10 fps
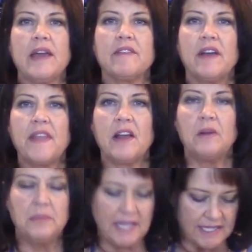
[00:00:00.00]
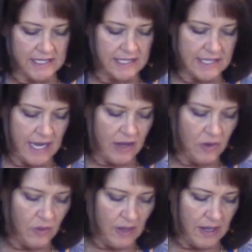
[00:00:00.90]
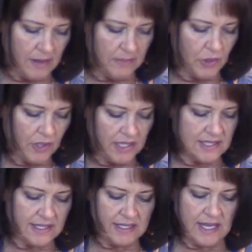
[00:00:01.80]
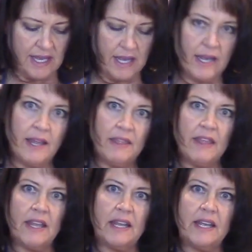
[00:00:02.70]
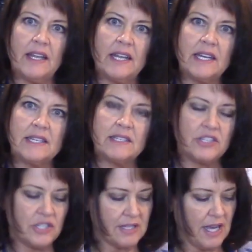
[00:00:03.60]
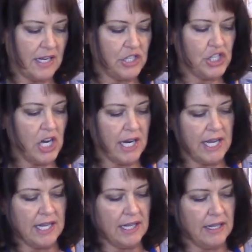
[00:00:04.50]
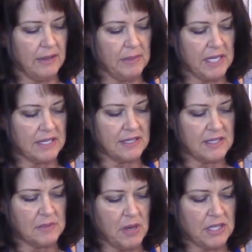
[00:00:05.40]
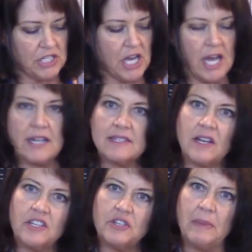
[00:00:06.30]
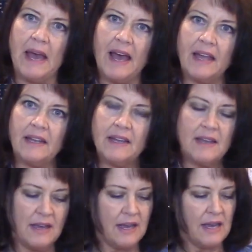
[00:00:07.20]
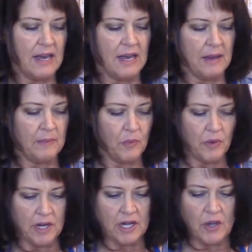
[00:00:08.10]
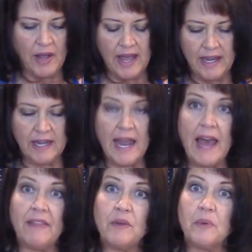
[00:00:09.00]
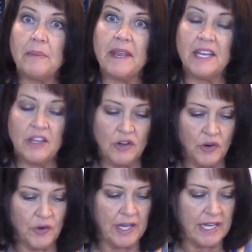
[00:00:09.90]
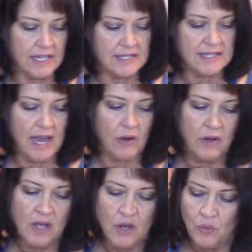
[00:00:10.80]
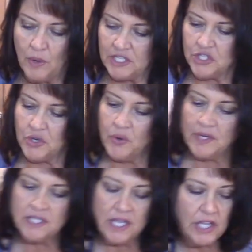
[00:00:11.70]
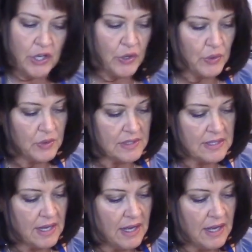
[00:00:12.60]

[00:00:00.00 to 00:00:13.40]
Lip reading: I've got that all blended now. You can see that it is just kind of chunky, little bit small chunks, not too bad. We're gonna go ahead and add the remaining ingredients. Now, what you're going to use